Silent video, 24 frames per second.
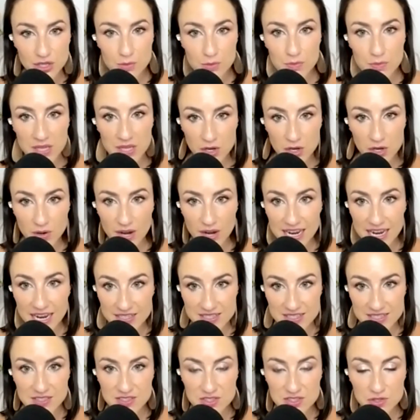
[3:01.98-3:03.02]
amino
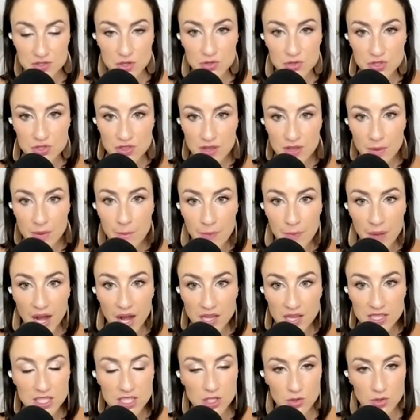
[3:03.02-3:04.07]
acids. Those are the
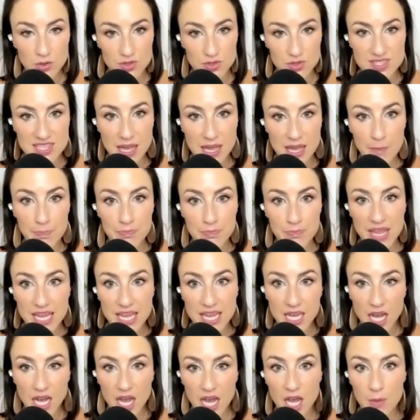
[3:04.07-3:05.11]
molecules that make
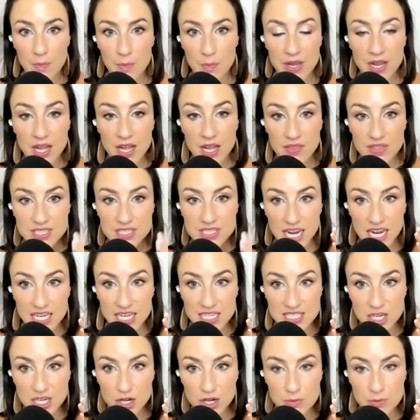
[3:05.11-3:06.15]
up the
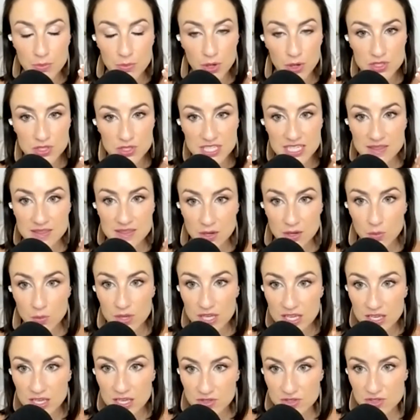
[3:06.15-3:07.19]
dietary protein that we
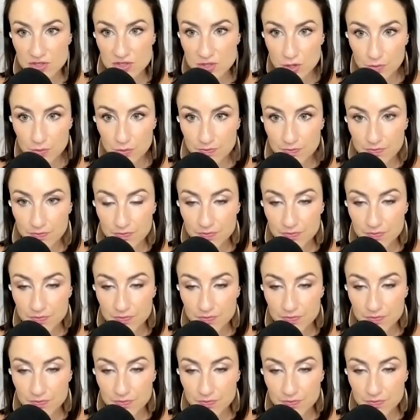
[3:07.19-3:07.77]
consume.